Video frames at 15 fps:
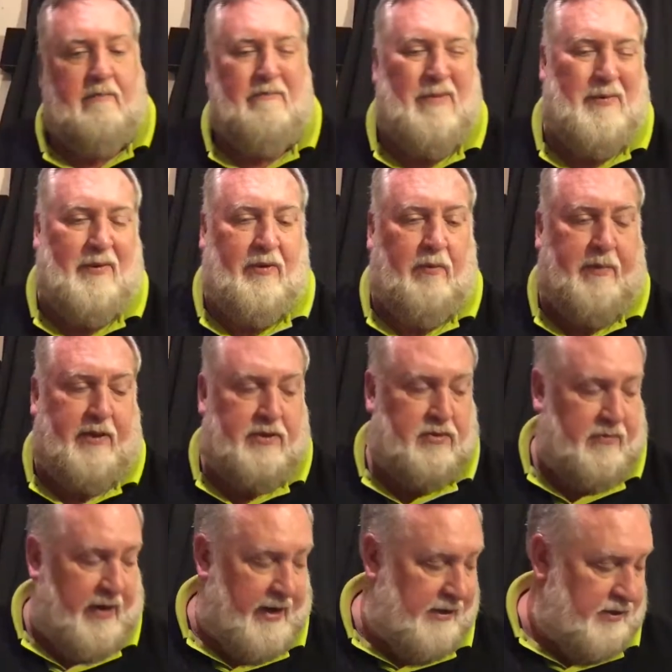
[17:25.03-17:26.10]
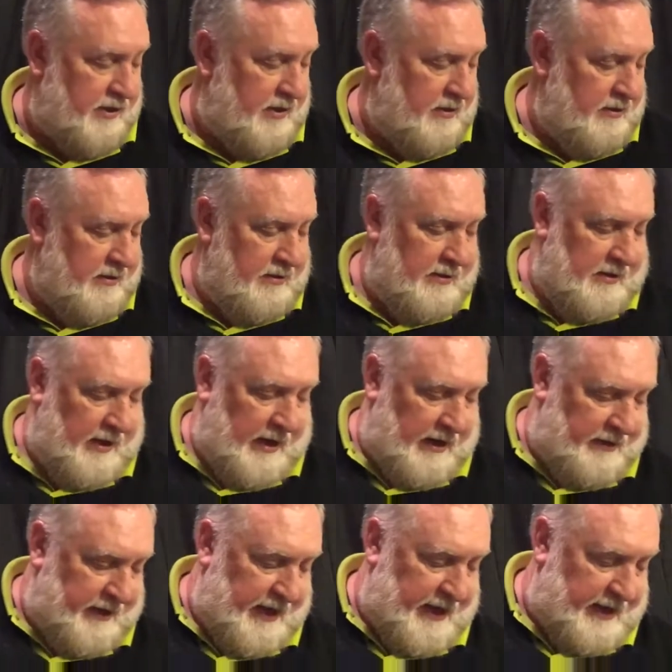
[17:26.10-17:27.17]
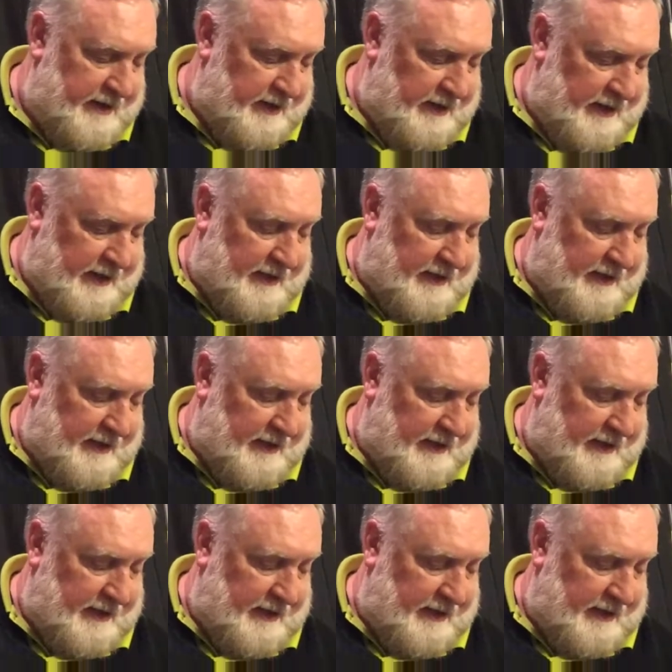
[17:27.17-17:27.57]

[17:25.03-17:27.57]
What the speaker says: maybe a little bit of strategy. And then,